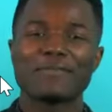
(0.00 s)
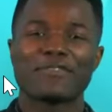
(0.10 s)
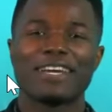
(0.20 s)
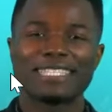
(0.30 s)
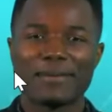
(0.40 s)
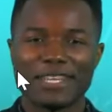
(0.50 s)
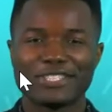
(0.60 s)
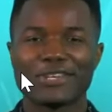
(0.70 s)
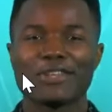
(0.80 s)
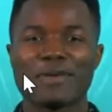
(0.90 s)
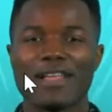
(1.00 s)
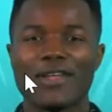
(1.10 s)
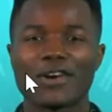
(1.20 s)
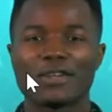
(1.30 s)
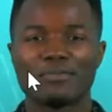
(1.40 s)
What's up, friends? I'm
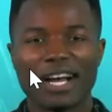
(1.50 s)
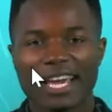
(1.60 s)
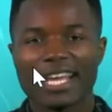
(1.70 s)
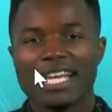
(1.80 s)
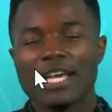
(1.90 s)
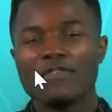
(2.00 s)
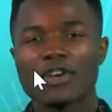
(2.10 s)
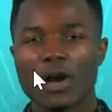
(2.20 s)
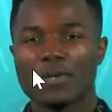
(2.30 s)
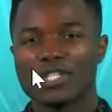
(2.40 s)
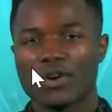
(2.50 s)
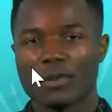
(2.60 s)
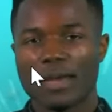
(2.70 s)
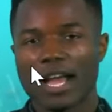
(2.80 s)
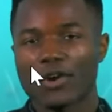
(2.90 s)
Deshola by Logan, but if you call me
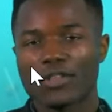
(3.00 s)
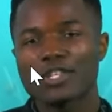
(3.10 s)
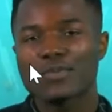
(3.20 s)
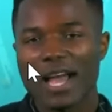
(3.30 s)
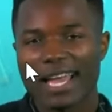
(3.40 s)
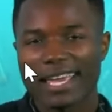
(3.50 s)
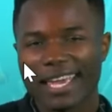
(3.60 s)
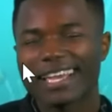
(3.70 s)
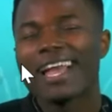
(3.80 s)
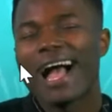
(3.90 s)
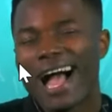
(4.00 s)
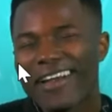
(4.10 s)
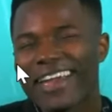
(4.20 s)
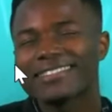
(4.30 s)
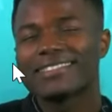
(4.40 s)
Shody Mac or the Swag King,
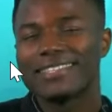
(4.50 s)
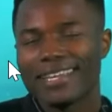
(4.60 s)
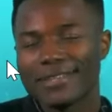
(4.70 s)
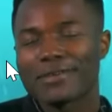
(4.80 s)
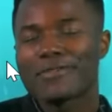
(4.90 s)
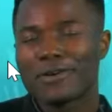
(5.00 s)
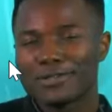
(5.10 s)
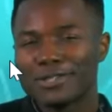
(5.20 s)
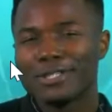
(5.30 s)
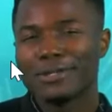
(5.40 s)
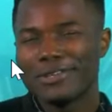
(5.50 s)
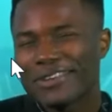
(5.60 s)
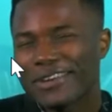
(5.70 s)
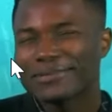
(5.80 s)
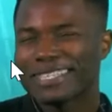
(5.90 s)
I'll answer to either of those
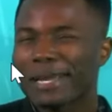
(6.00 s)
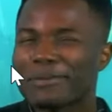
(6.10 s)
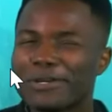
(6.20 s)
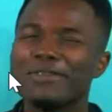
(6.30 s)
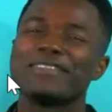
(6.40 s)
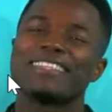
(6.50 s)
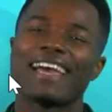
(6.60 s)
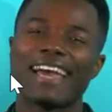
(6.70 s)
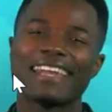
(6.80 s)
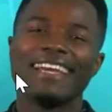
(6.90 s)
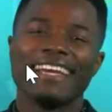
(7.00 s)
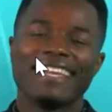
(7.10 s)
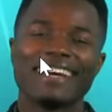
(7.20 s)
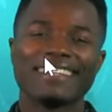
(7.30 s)
two. You know what I'm saying? I'm cool with that.